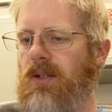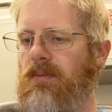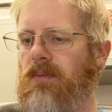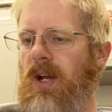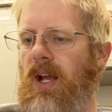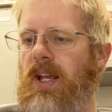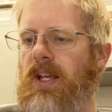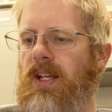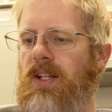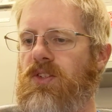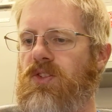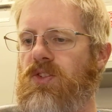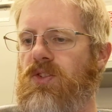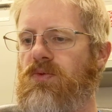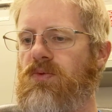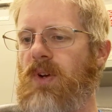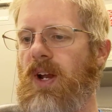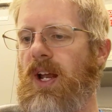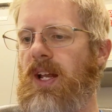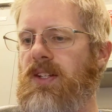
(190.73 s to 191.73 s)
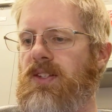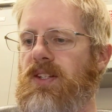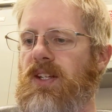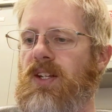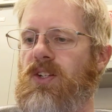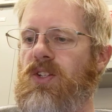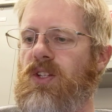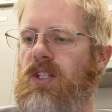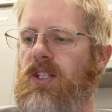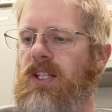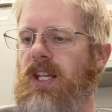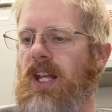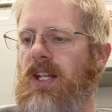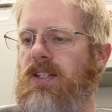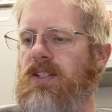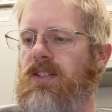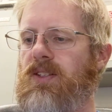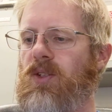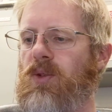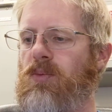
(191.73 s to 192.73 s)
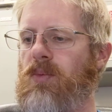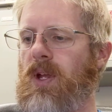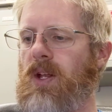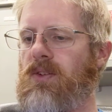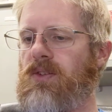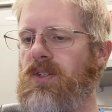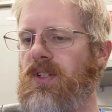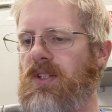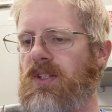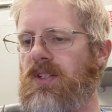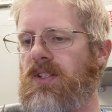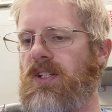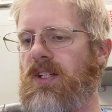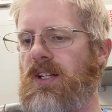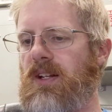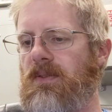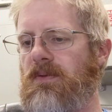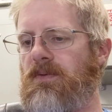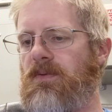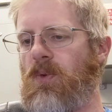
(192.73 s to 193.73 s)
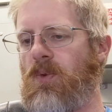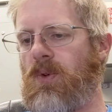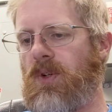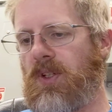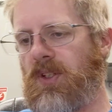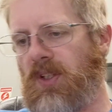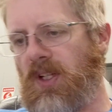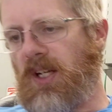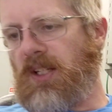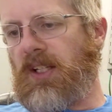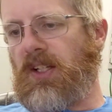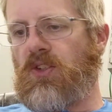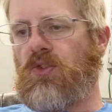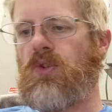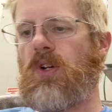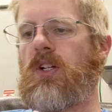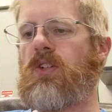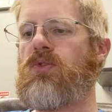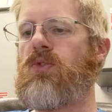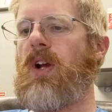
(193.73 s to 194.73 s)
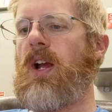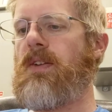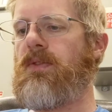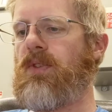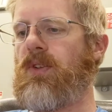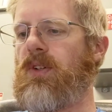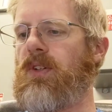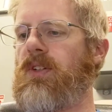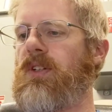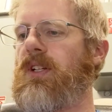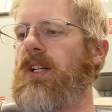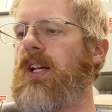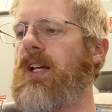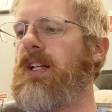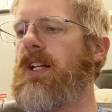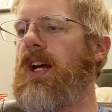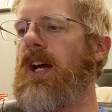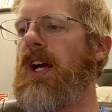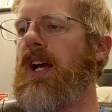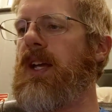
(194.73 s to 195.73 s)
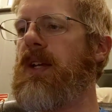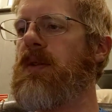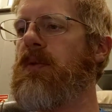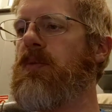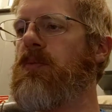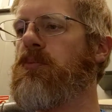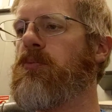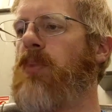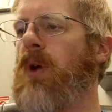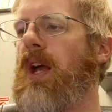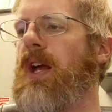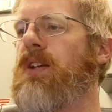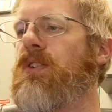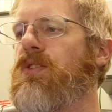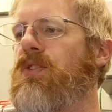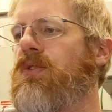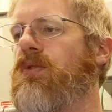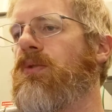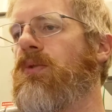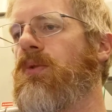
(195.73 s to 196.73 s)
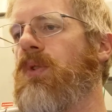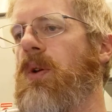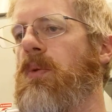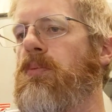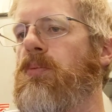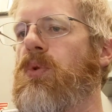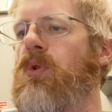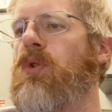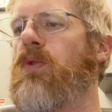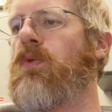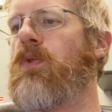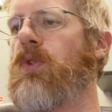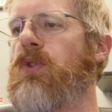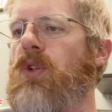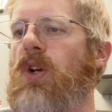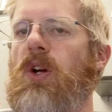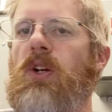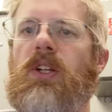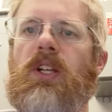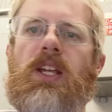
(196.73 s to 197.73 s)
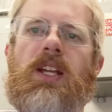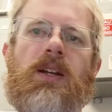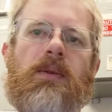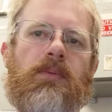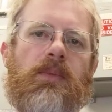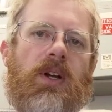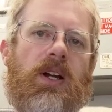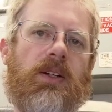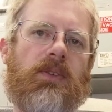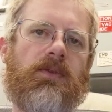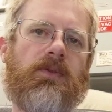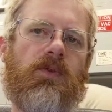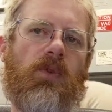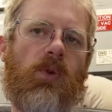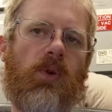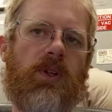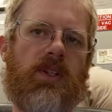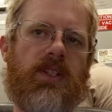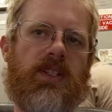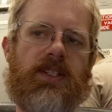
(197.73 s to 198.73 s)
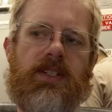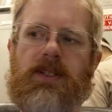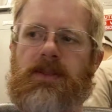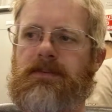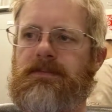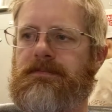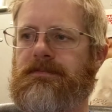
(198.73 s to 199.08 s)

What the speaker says: I hitched rides into the Catskill Mountains, and at 4 o'clock a truck driver and I passed through a beautiful dark hemlock forest.